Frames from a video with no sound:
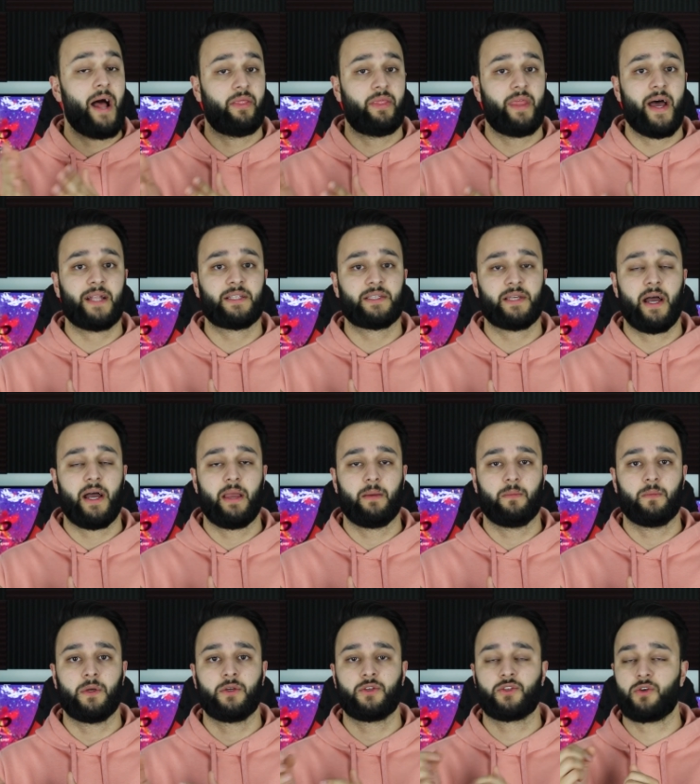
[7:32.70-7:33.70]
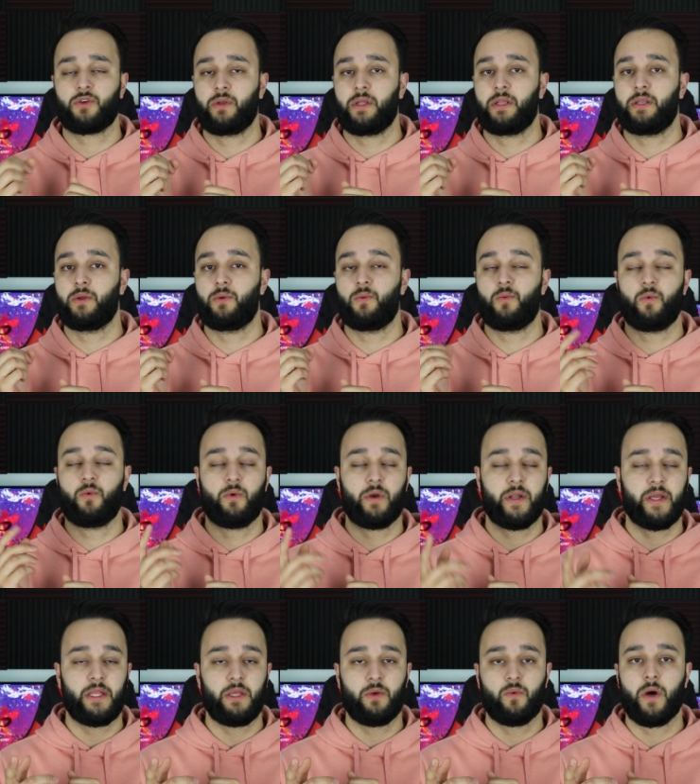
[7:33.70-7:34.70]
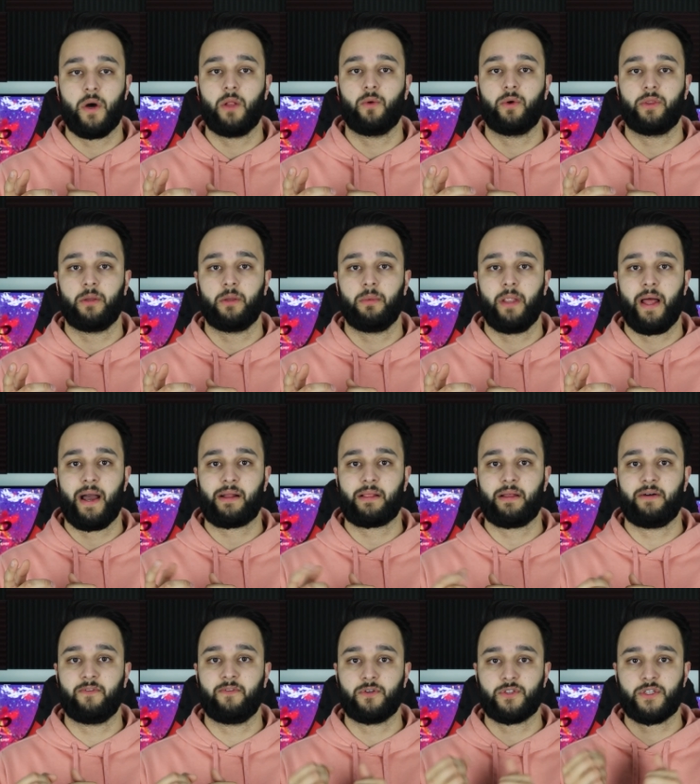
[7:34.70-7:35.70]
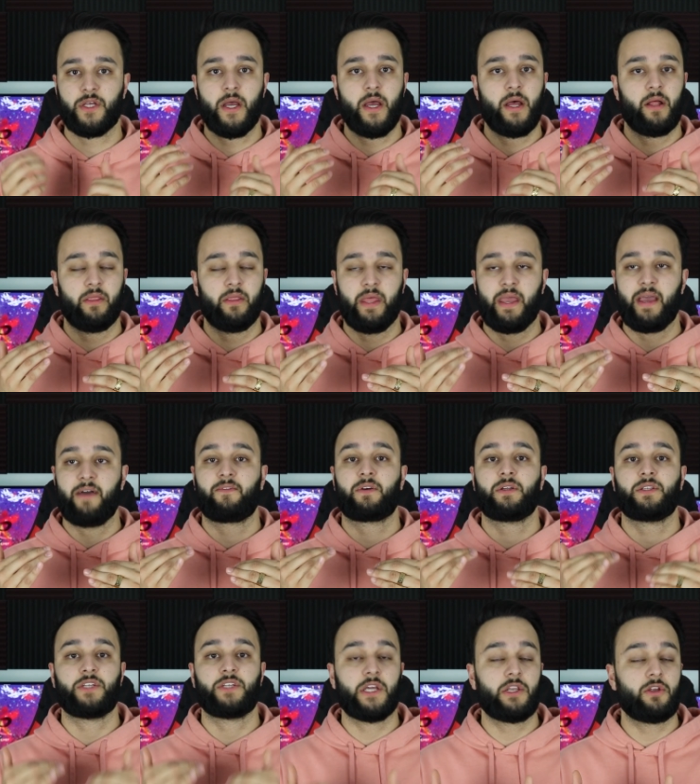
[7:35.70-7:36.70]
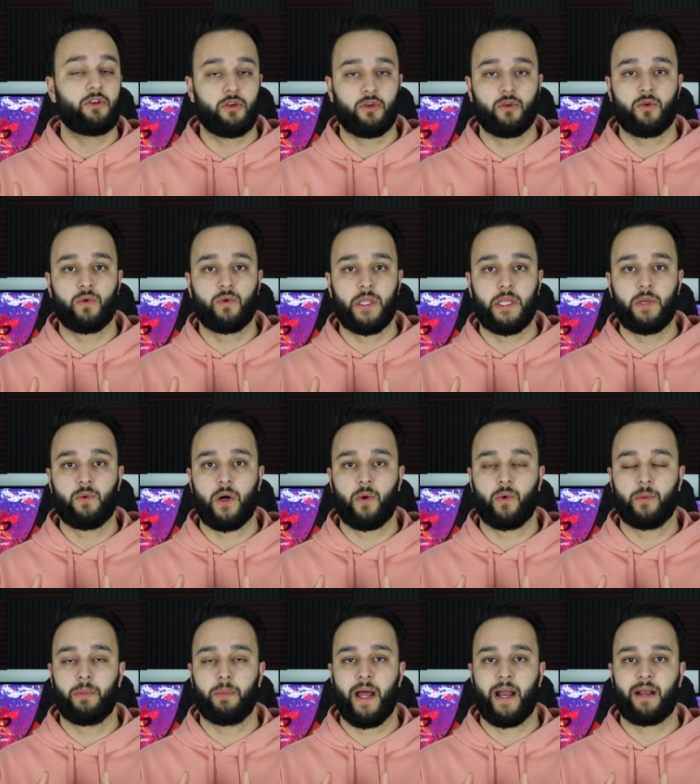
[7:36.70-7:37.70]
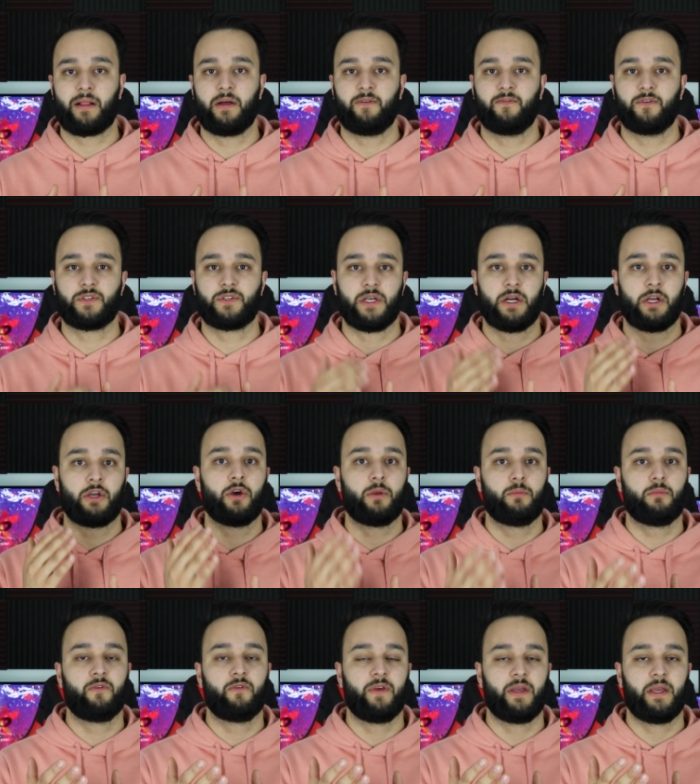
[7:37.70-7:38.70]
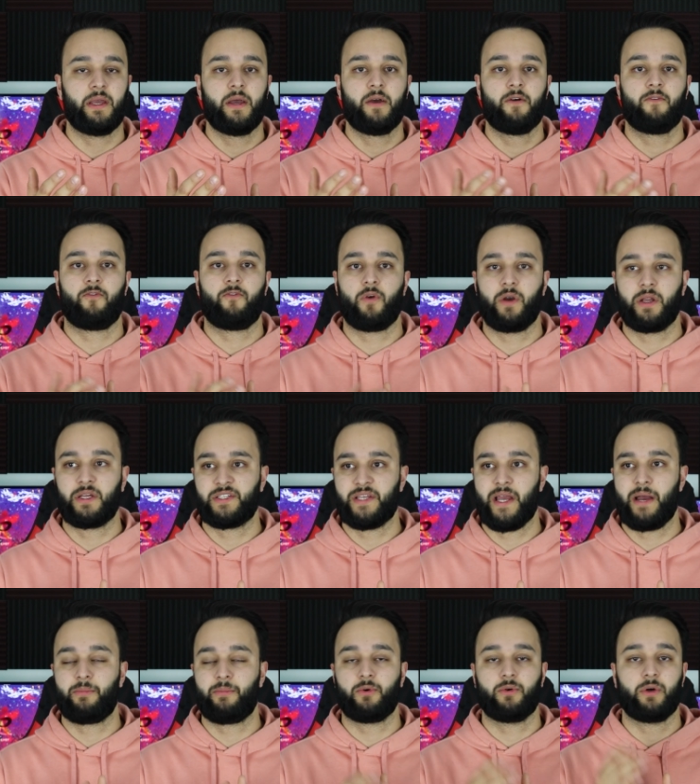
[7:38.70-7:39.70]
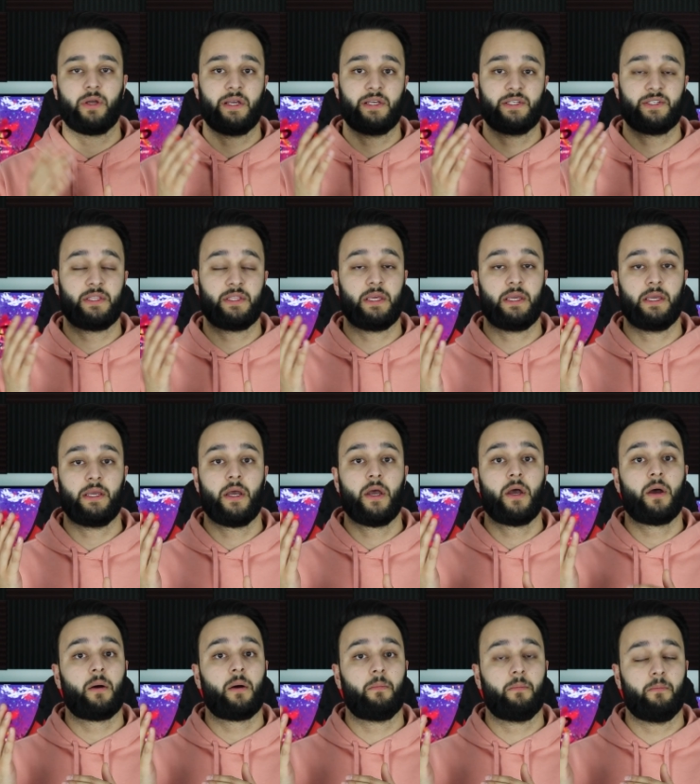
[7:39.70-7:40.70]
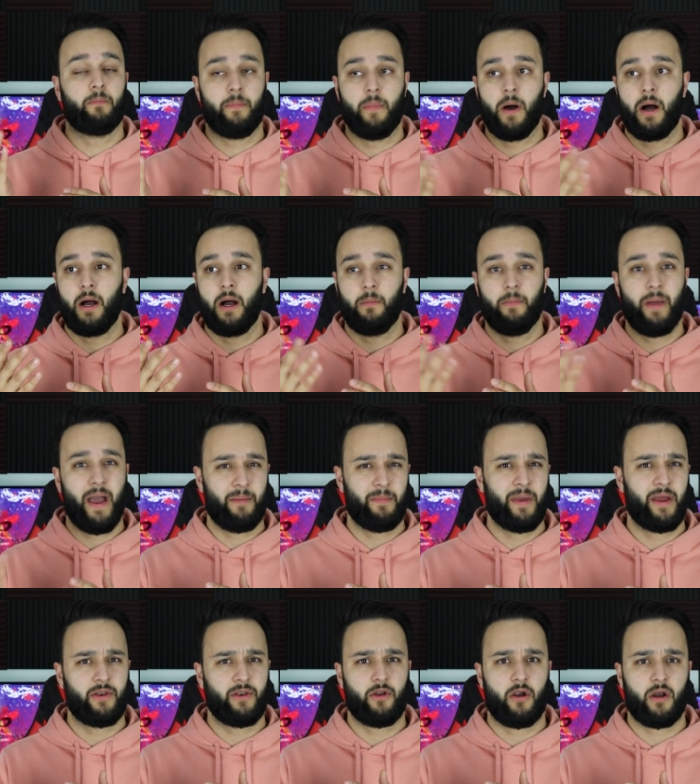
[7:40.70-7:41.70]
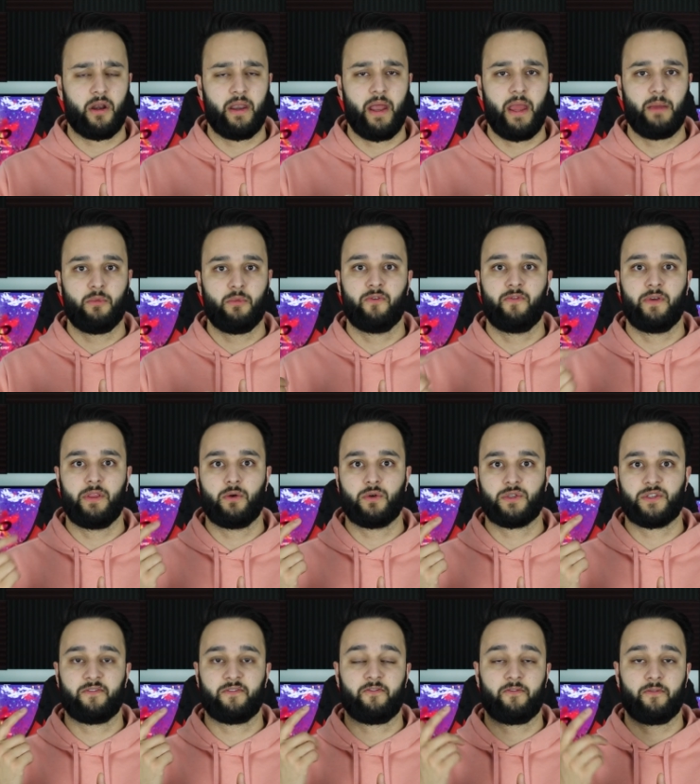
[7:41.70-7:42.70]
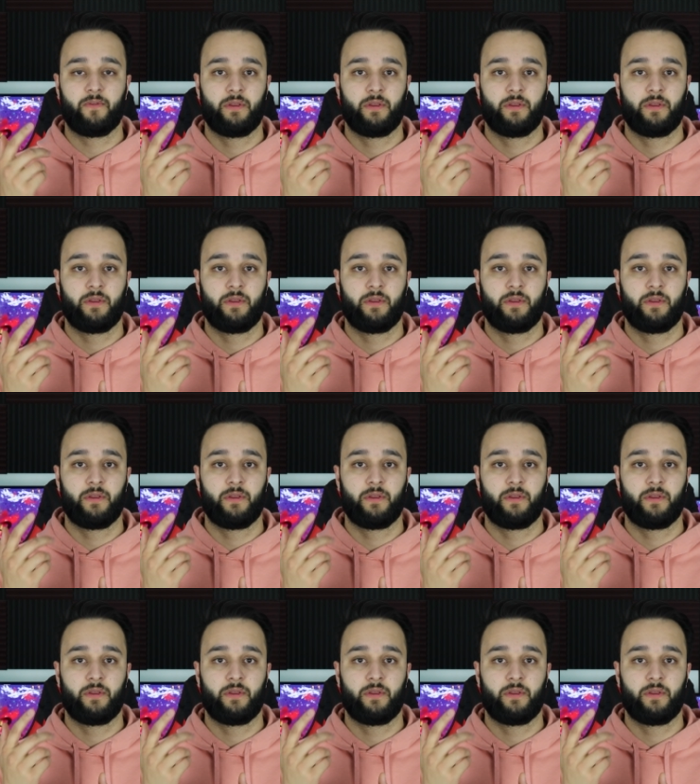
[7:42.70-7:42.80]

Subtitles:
at that time, Sony did really well with the black levels. They have continued to do really well with black levels. A good movie, for example, is the Batman Dark Knight movie. There was